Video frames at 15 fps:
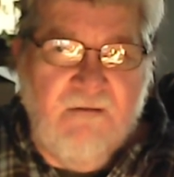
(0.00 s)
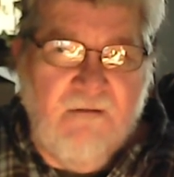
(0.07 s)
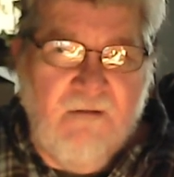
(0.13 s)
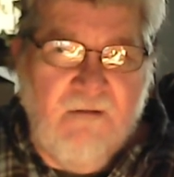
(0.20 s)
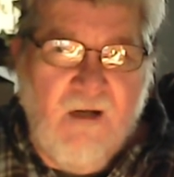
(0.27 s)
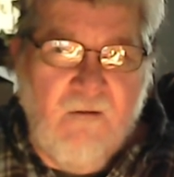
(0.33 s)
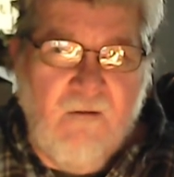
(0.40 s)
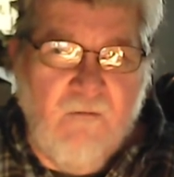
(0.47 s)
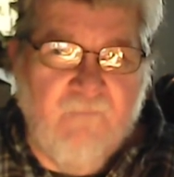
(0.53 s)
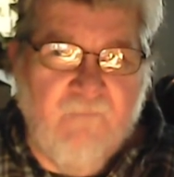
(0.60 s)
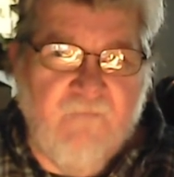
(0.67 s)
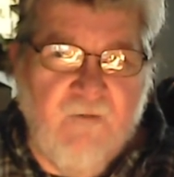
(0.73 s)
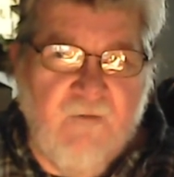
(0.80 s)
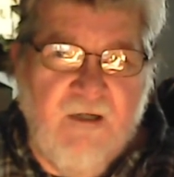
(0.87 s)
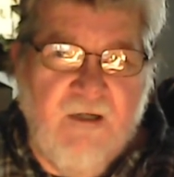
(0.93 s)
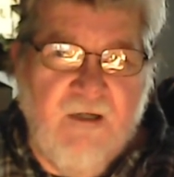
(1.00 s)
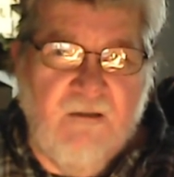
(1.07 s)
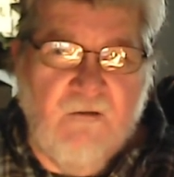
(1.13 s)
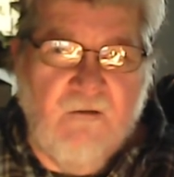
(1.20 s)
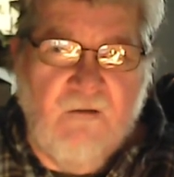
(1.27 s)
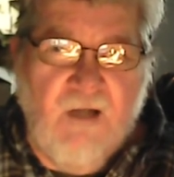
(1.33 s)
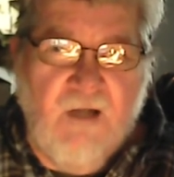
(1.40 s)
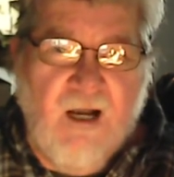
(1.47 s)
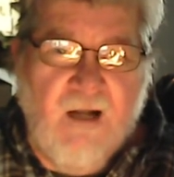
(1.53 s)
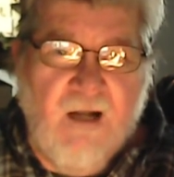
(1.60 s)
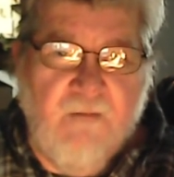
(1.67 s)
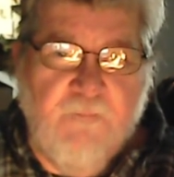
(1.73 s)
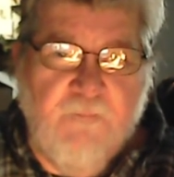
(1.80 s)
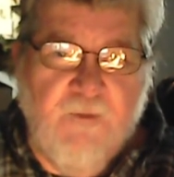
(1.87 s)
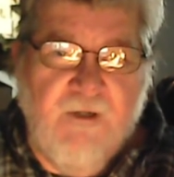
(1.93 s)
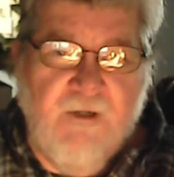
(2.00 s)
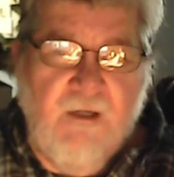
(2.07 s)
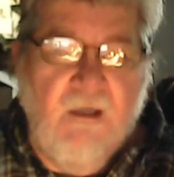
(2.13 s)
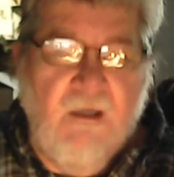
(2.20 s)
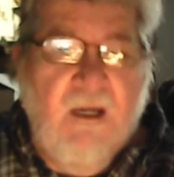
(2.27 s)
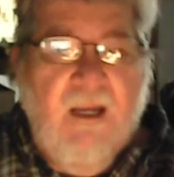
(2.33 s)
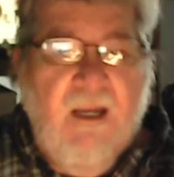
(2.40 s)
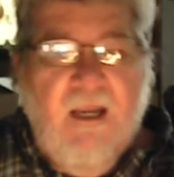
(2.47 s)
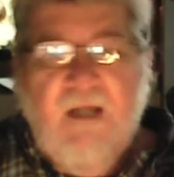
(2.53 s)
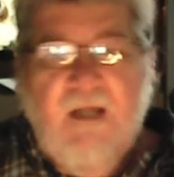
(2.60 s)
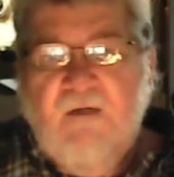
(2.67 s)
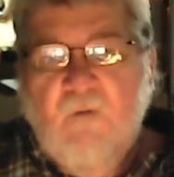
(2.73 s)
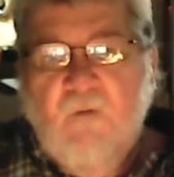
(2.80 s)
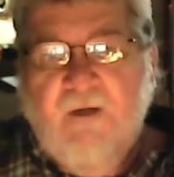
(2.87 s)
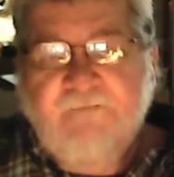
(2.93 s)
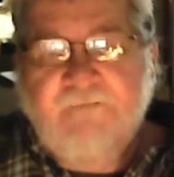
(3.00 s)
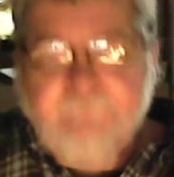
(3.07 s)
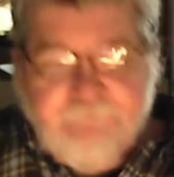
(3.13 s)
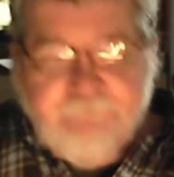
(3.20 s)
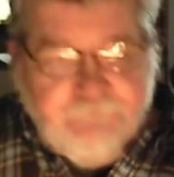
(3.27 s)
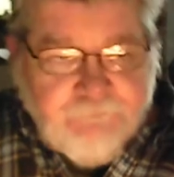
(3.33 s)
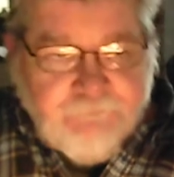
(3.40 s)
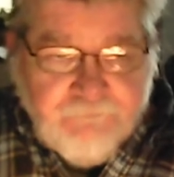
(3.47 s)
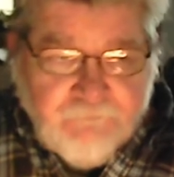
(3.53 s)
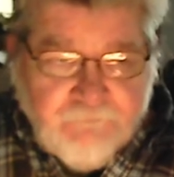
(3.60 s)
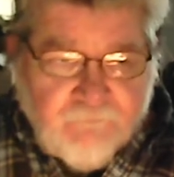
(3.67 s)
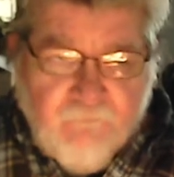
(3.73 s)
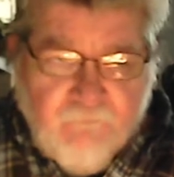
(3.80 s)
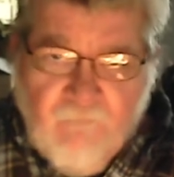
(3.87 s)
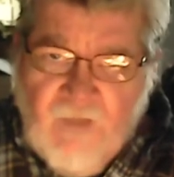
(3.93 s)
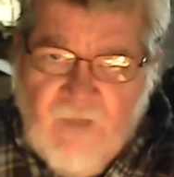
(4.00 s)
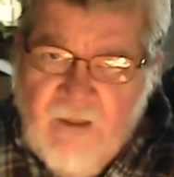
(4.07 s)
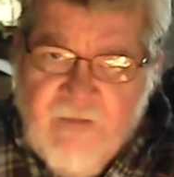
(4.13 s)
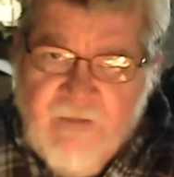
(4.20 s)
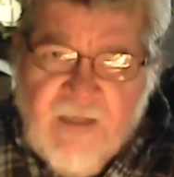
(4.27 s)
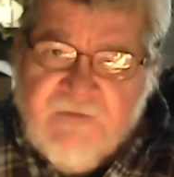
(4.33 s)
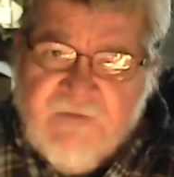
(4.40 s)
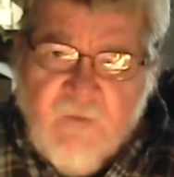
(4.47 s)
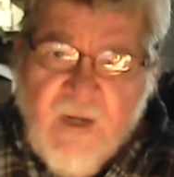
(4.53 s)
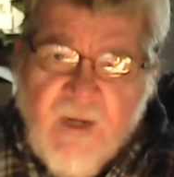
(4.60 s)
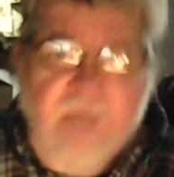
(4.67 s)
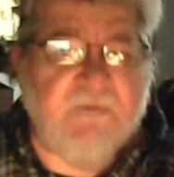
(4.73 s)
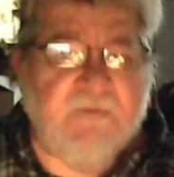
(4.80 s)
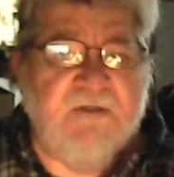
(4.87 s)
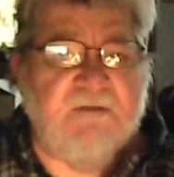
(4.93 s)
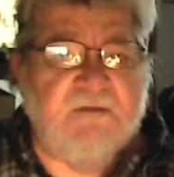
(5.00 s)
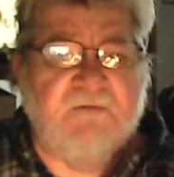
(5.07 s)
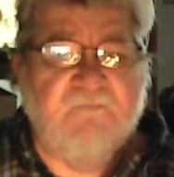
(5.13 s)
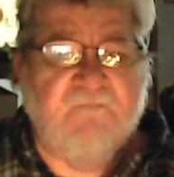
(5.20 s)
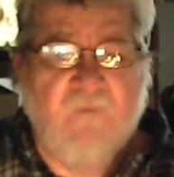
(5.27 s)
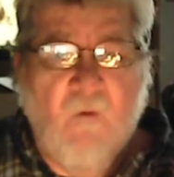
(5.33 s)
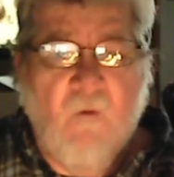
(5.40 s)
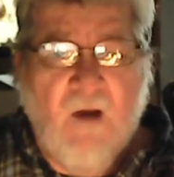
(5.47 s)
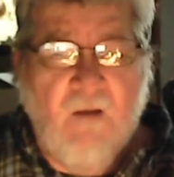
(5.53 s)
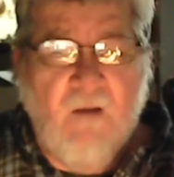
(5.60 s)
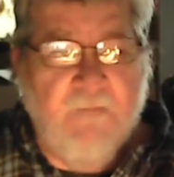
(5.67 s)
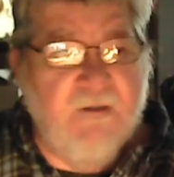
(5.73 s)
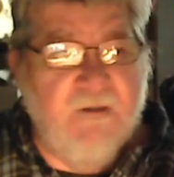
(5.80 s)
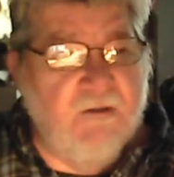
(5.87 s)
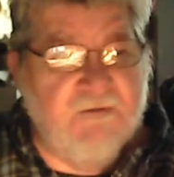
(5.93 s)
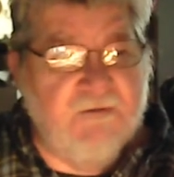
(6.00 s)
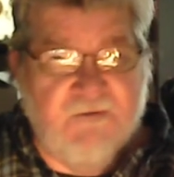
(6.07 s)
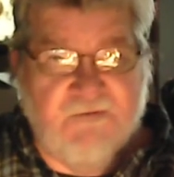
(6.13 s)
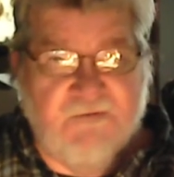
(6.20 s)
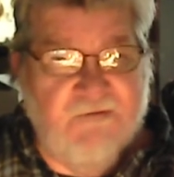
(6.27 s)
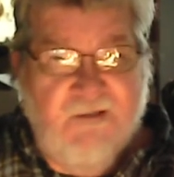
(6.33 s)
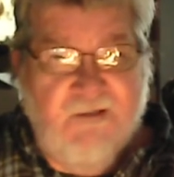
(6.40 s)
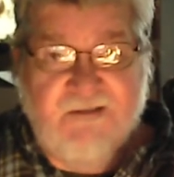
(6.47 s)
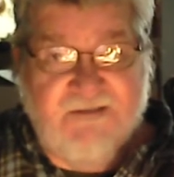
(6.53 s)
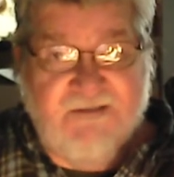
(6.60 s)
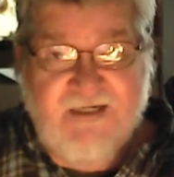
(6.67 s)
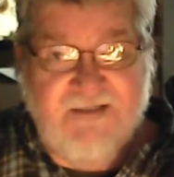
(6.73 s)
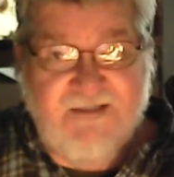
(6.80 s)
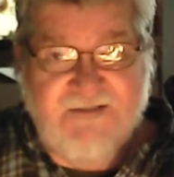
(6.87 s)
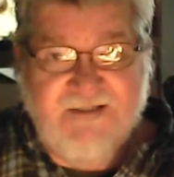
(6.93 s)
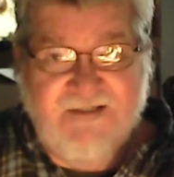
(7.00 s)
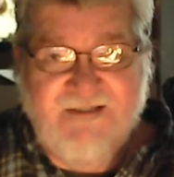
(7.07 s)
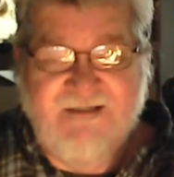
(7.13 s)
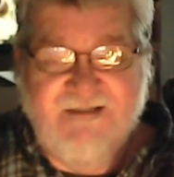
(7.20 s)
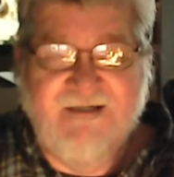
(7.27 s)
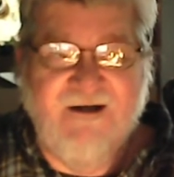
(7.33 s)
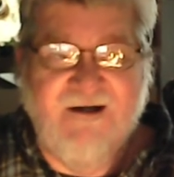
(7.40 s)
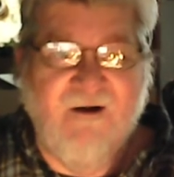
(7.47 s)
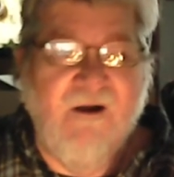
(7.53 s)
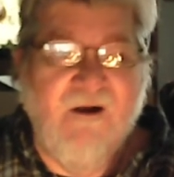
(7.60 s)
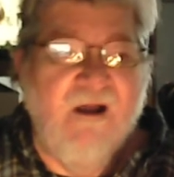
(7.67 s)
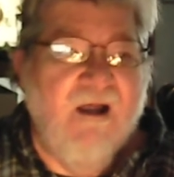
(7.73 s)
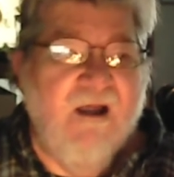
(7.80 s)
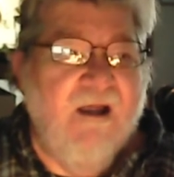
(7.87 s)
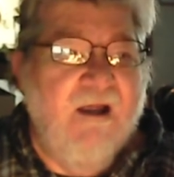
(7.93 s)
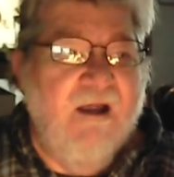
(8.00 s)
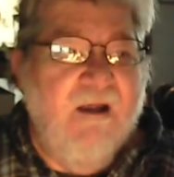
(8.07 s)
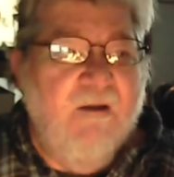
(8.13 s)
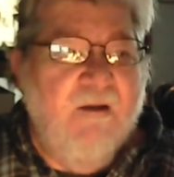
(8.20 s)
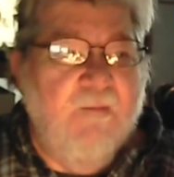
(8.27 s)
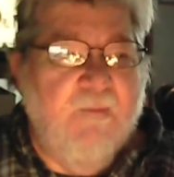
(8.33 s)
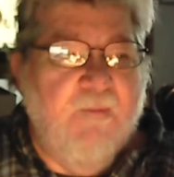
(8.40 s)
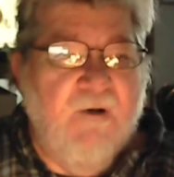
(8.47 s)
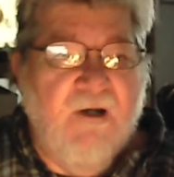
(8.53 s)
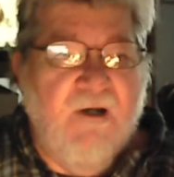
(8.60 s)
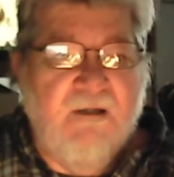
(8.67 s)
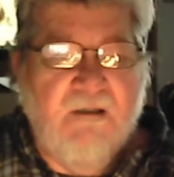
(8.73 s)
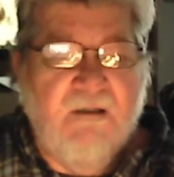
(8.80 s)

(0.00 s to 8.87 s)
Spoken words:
I don't know if Greg did or not, but anyway, and that's what I've been using for a while because it's easy, But